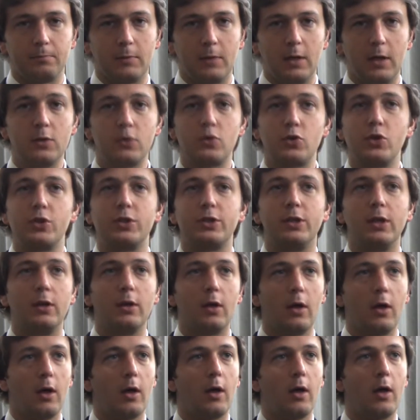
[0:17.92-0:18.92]
interesting
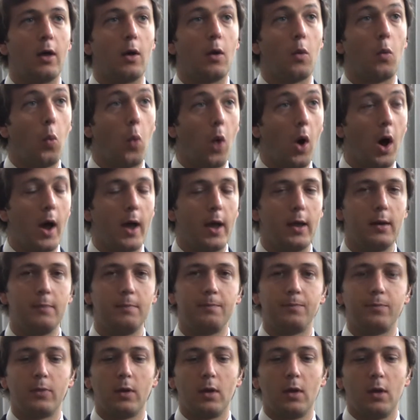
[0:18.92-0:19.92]
wine
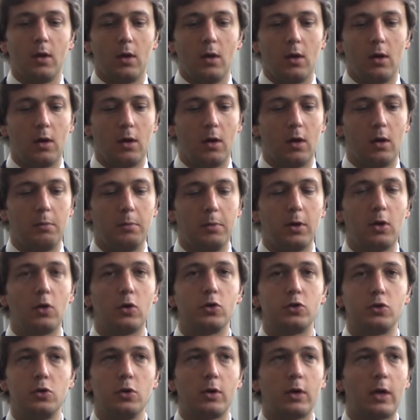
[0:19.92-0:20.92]

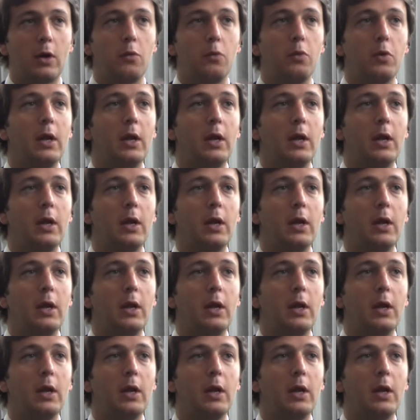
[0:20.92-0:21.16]
because you can